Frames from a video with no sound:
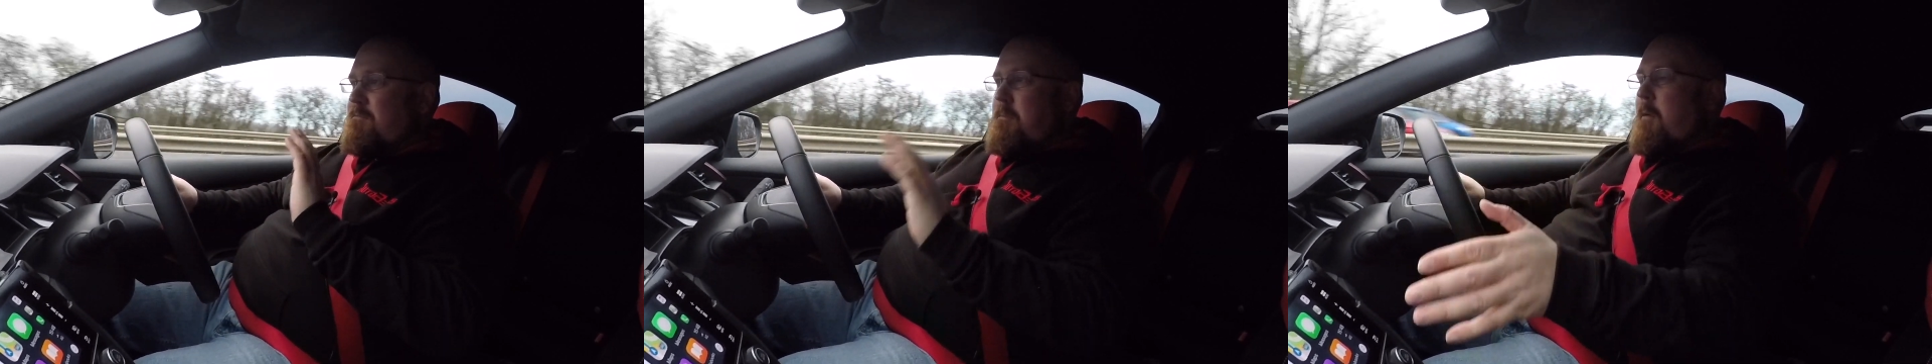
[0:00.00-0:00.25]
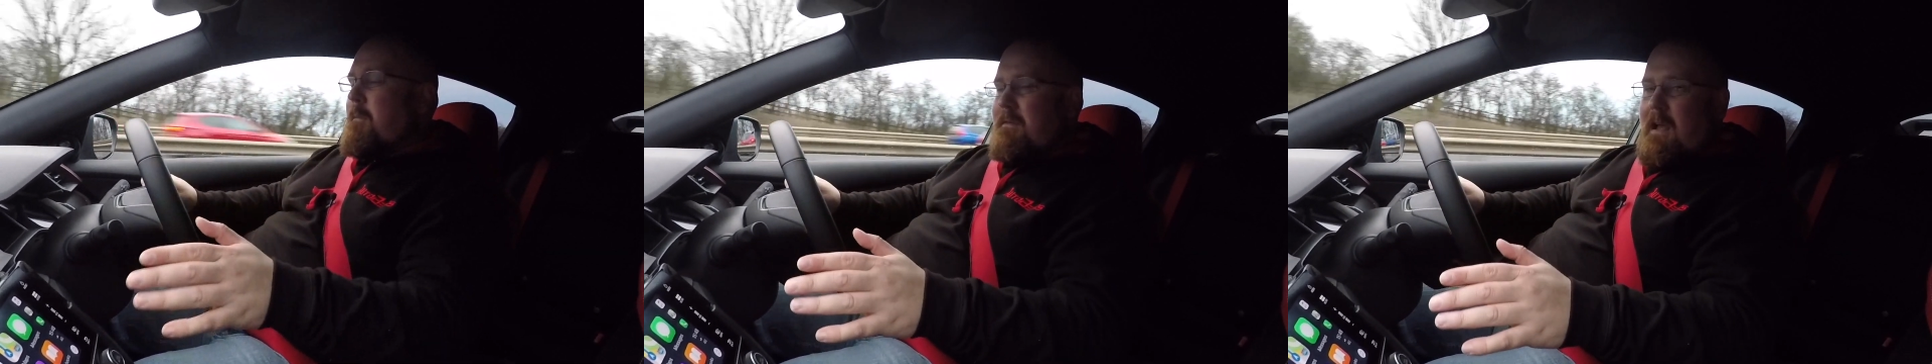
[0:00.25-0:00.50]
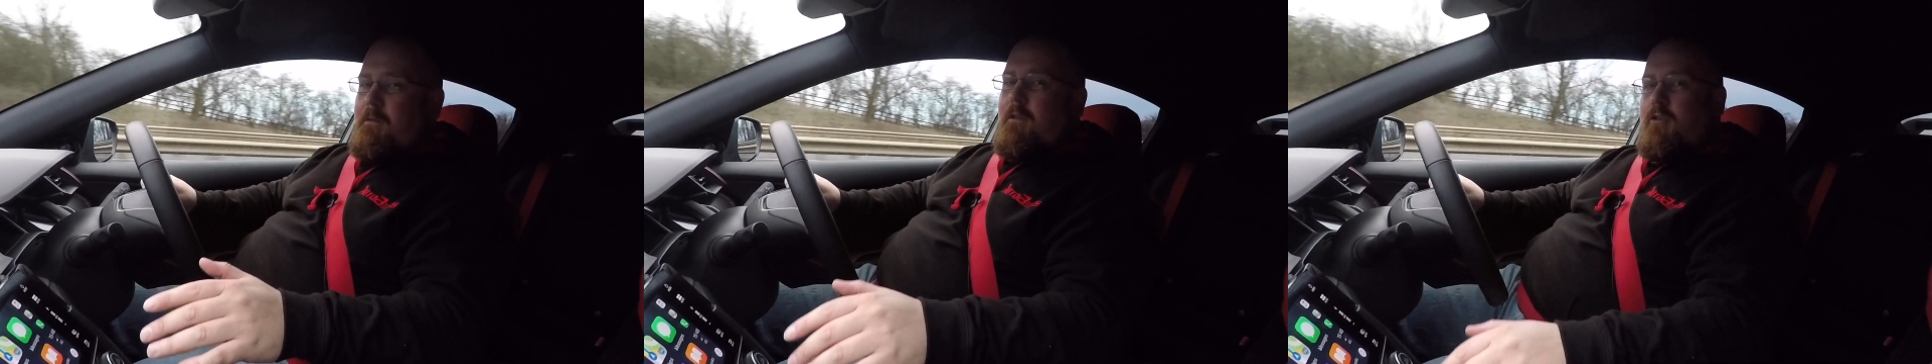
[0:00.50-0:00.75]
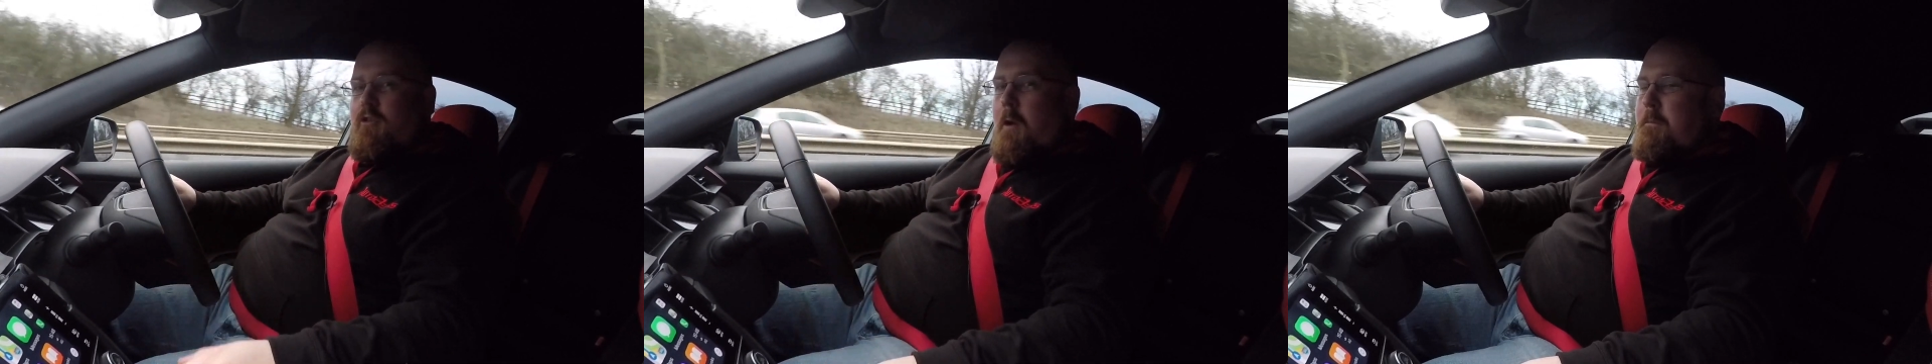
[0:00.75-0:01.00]
popping down
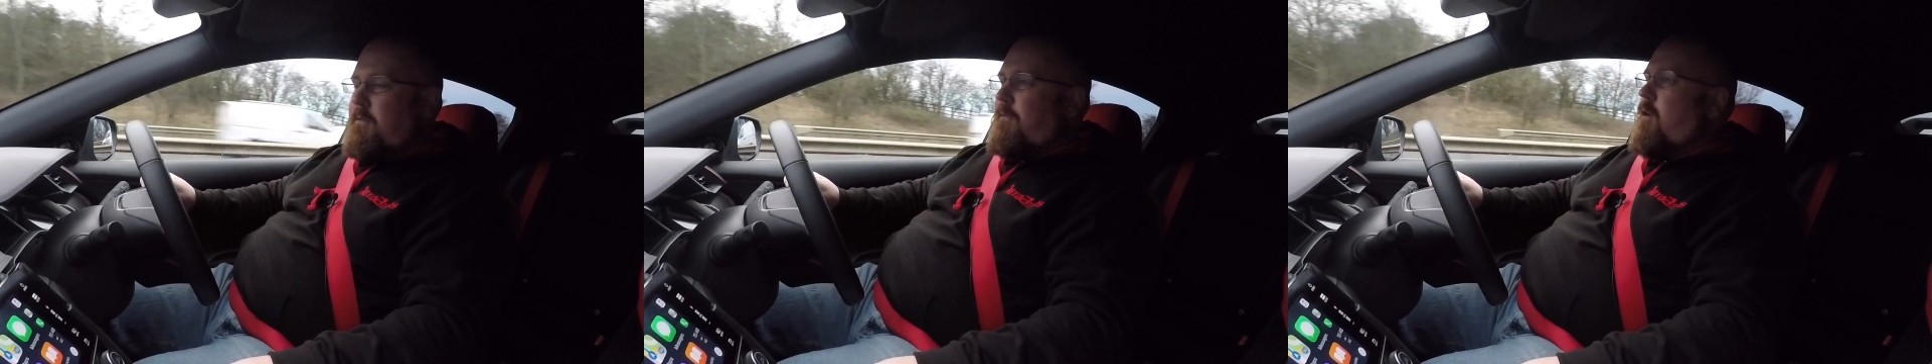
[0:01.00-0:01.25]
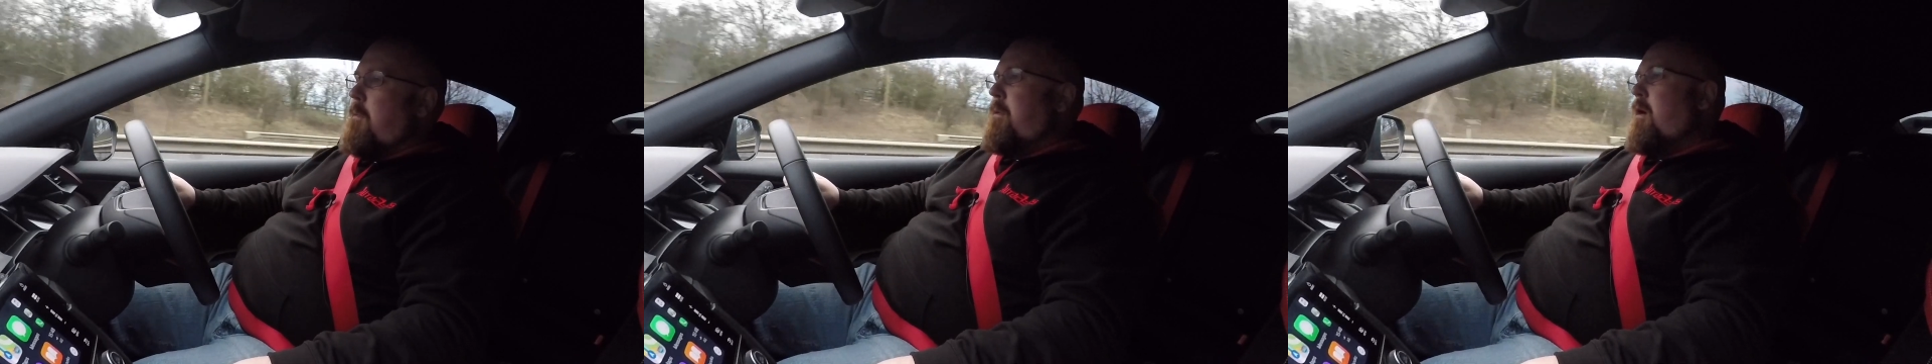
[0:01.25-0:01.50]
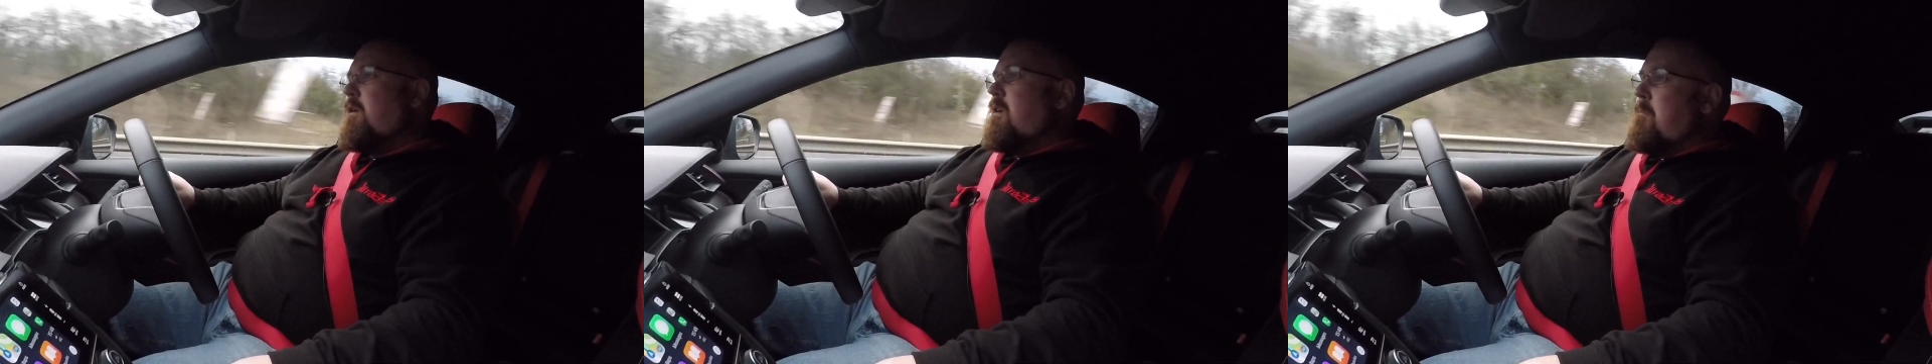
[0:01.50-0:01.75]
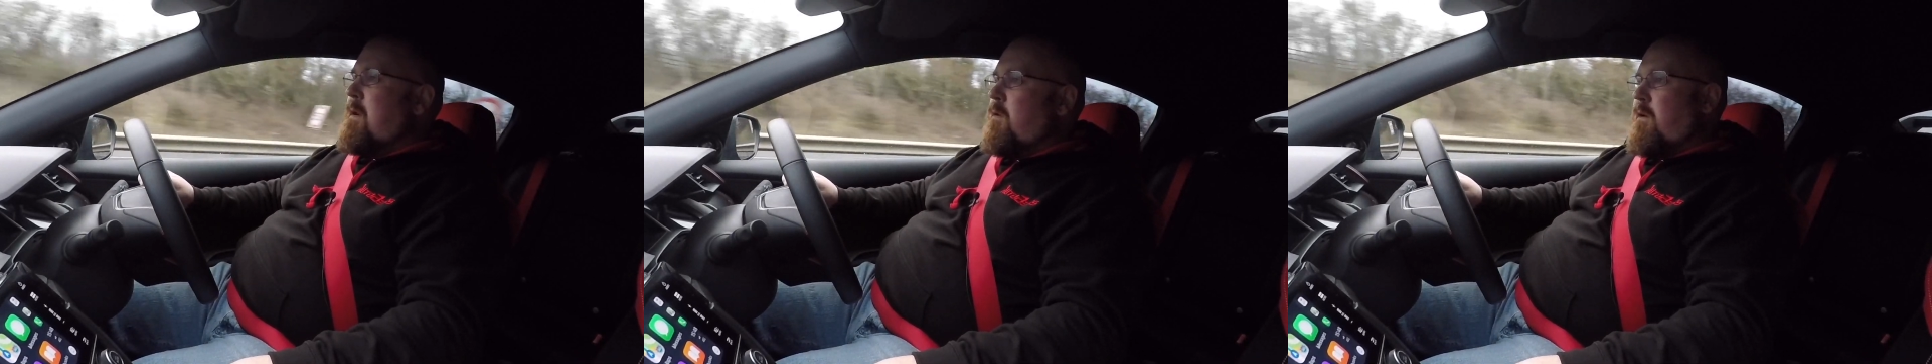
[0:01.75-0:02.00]
the shops for a pint
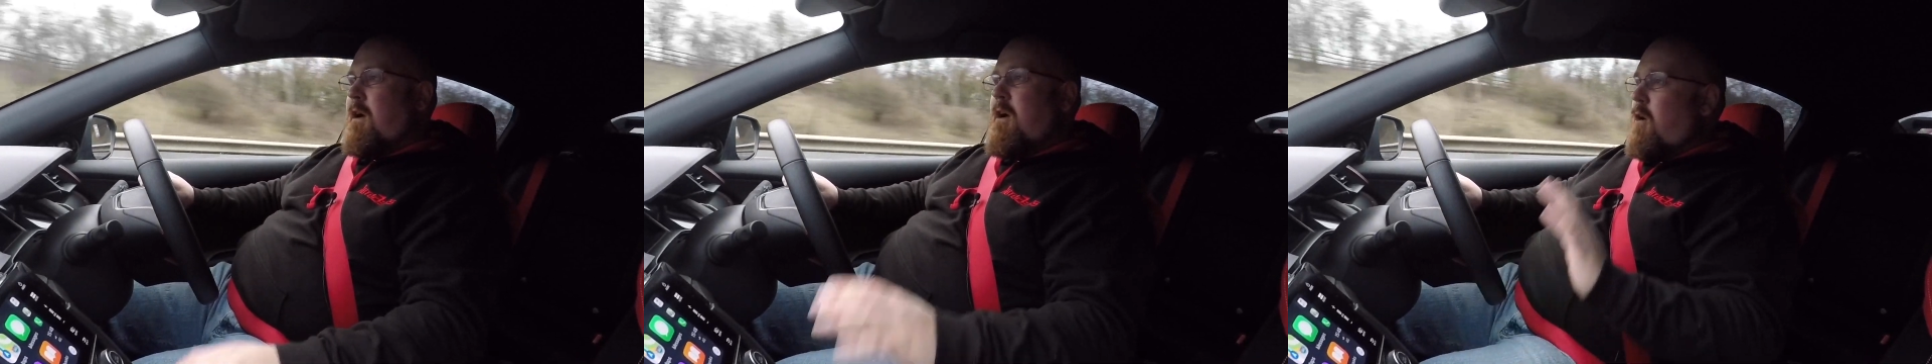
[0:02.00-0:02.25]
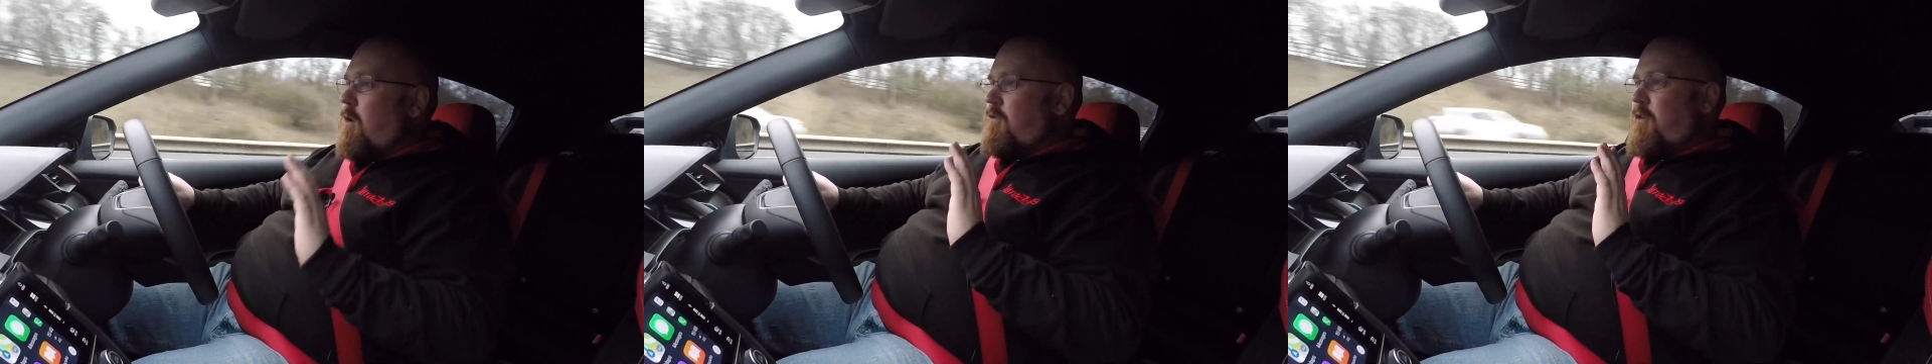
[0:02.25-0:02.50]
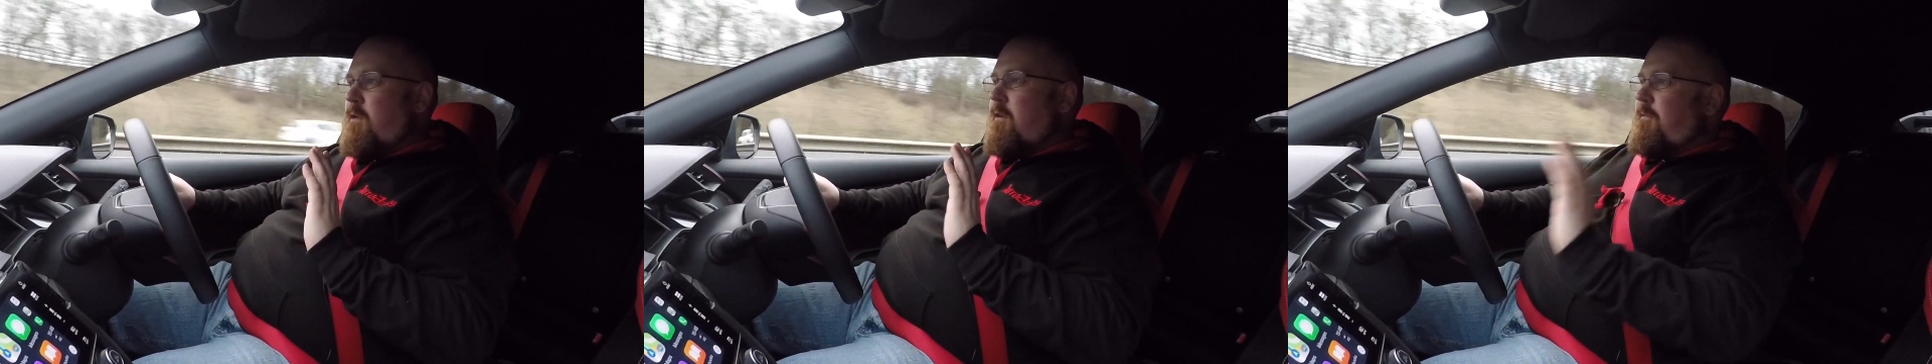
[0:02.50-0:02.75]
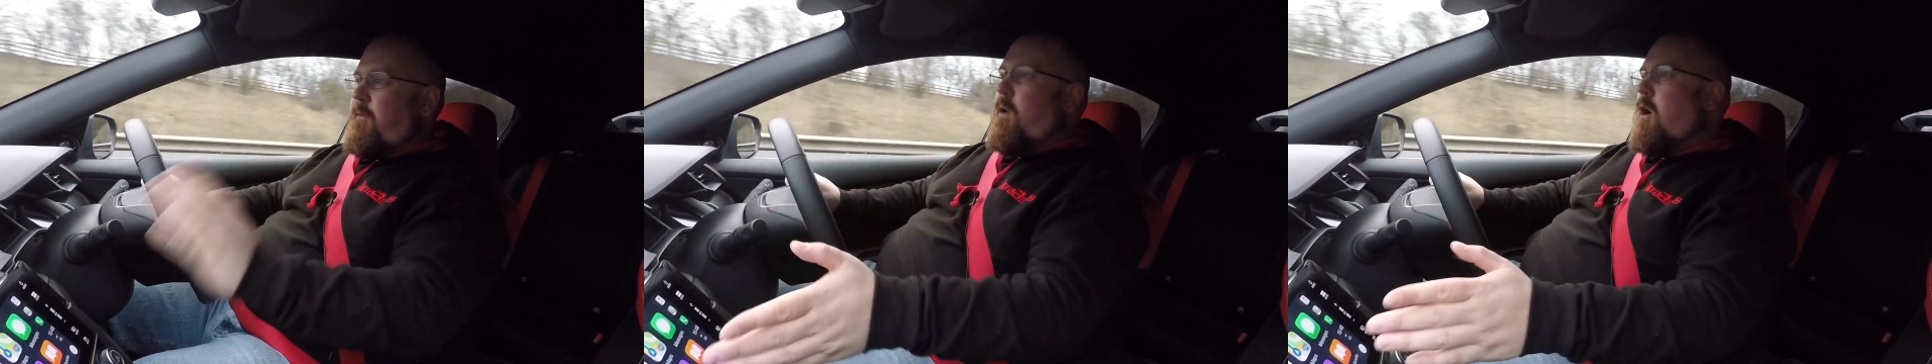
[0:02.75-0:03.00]
of milk or doing a
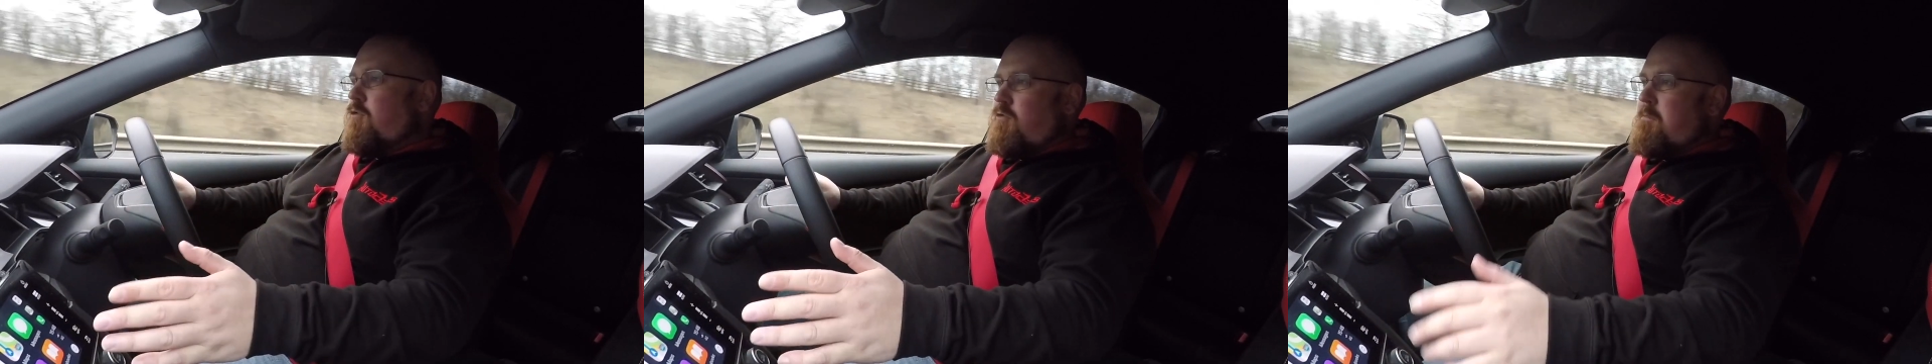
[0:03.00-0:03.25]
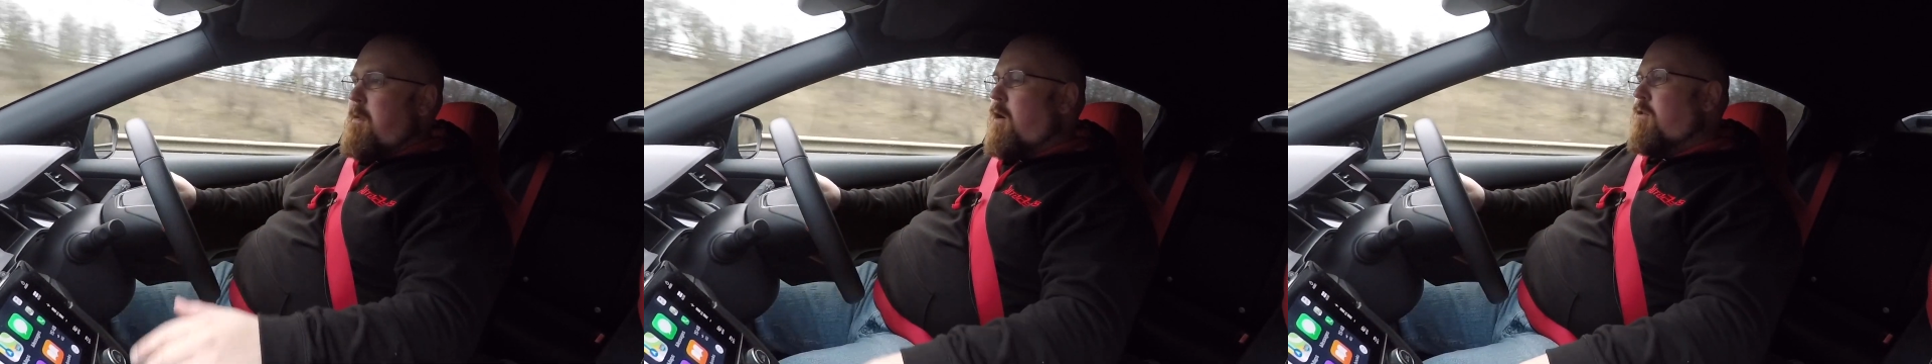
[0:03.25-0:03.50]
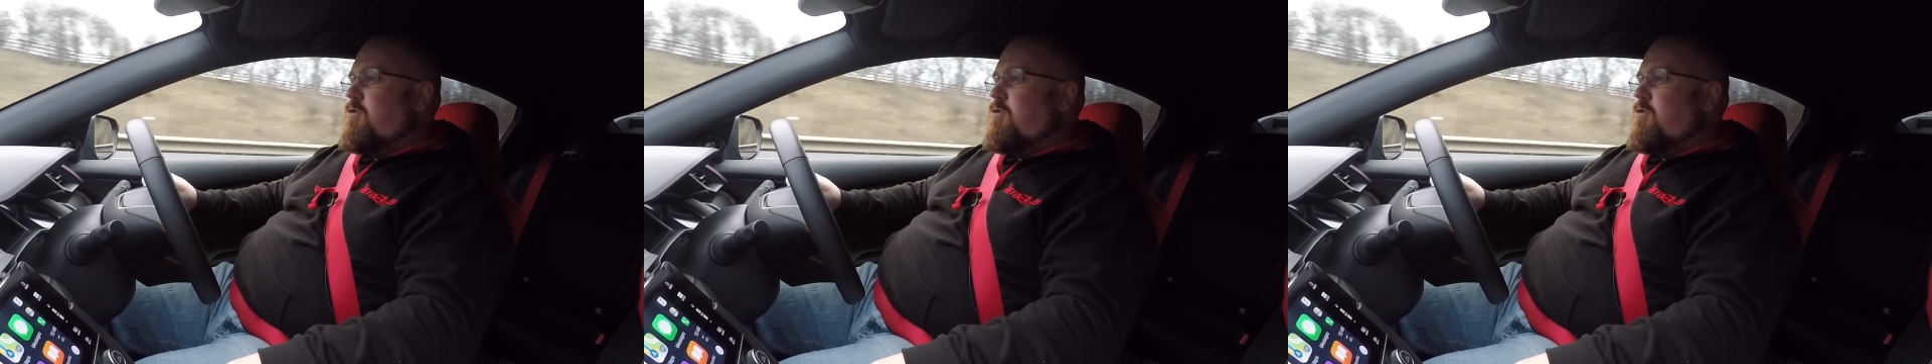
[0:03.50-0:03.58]
400-mile